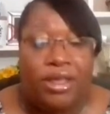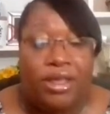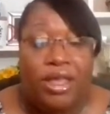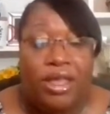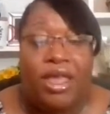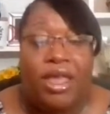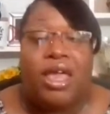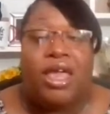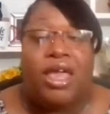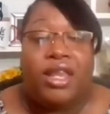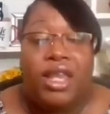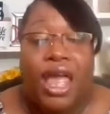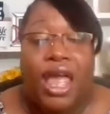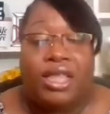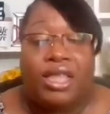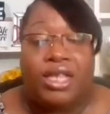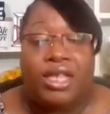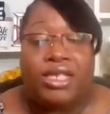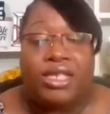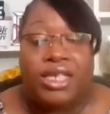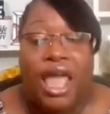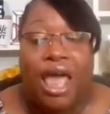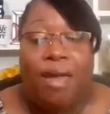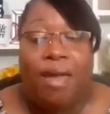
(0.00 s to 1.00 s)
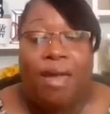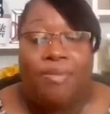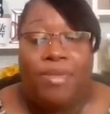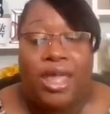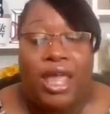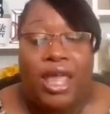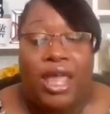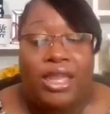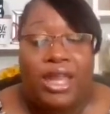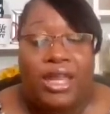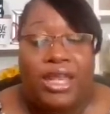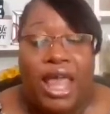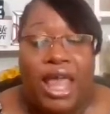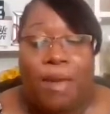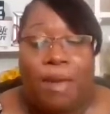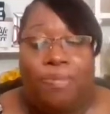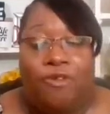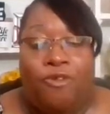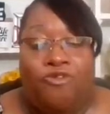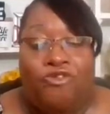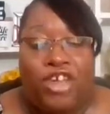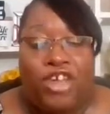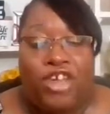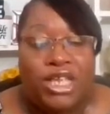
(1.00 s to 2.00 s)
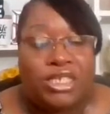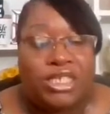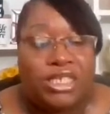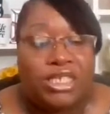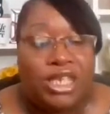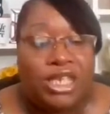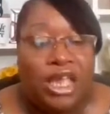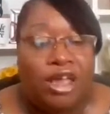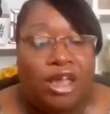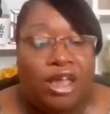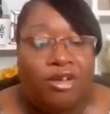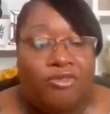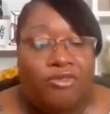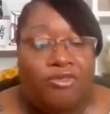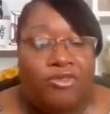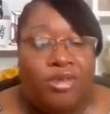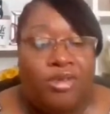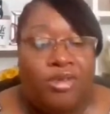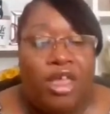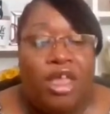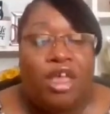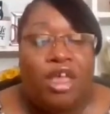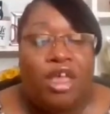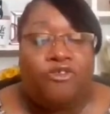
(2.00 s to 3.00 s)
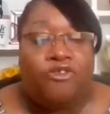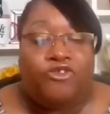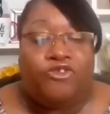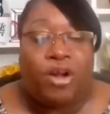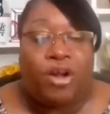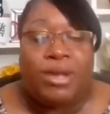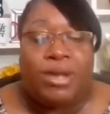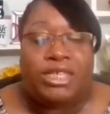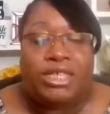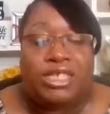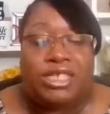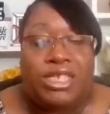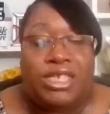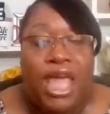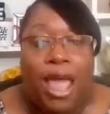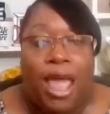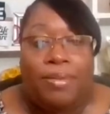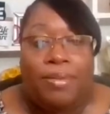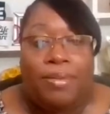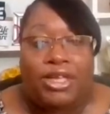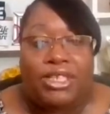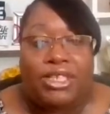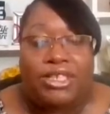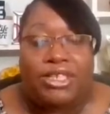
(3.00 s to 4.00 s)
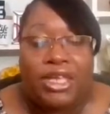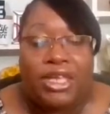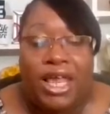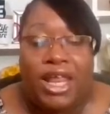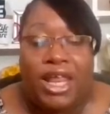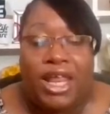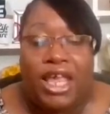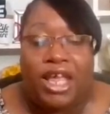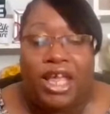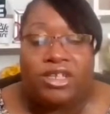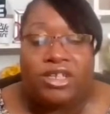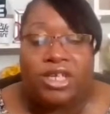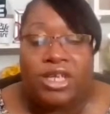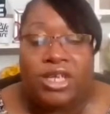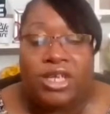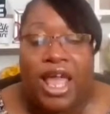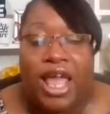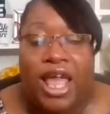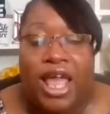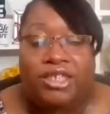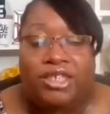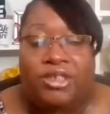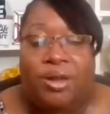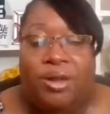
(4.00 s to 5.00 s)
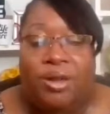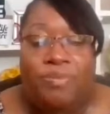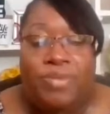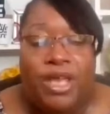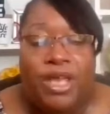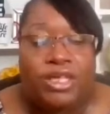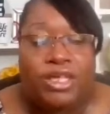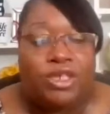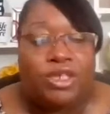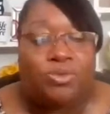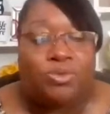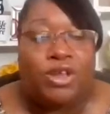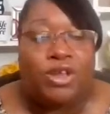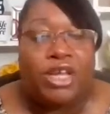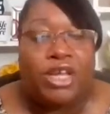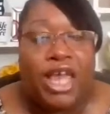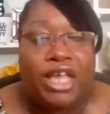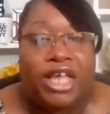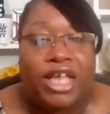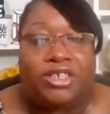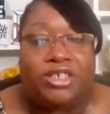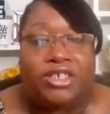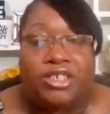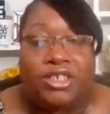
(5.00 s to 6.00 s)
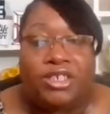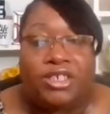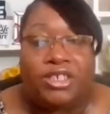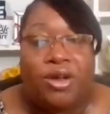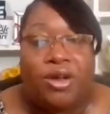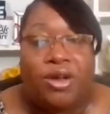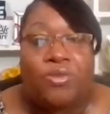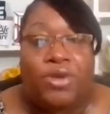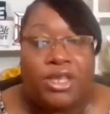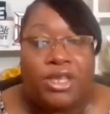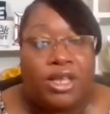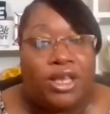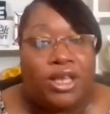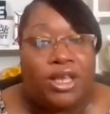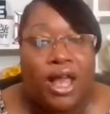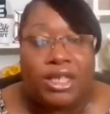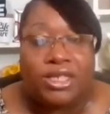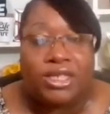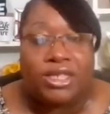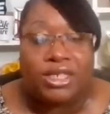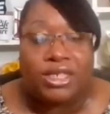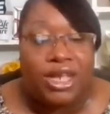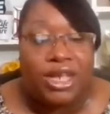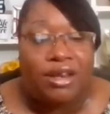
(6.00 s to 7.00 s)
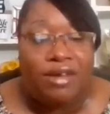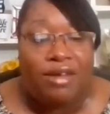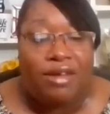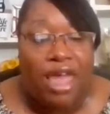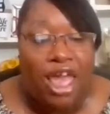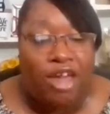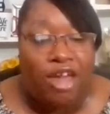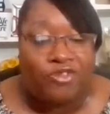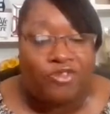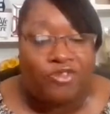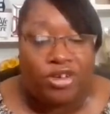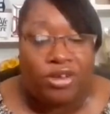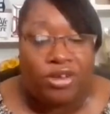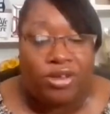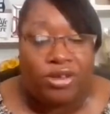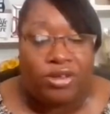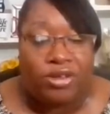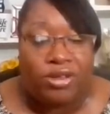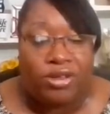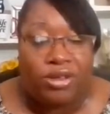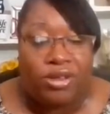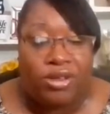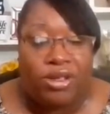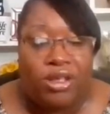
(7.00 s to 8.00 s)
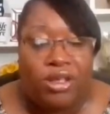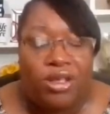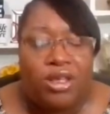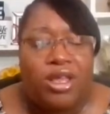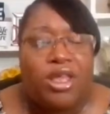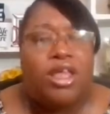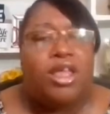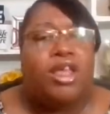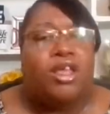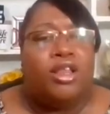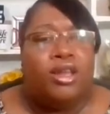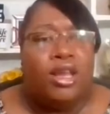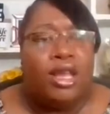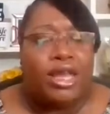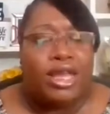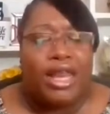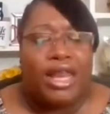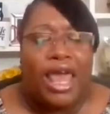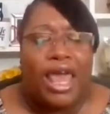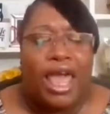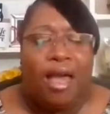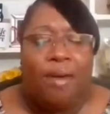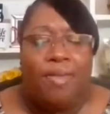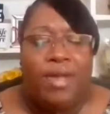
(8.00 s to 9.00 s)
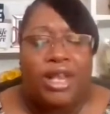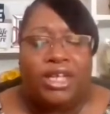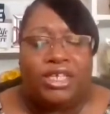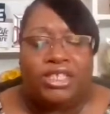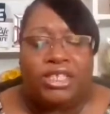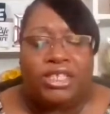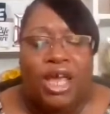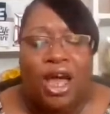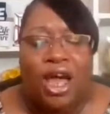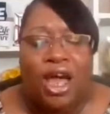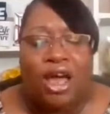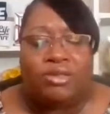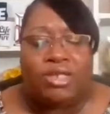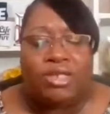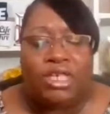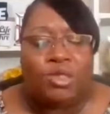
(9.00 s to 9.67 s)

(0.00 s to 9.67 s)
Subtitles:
That does not mean that prevents them from establishing an international business relationship with the continent of Africa. Look at how many jobs and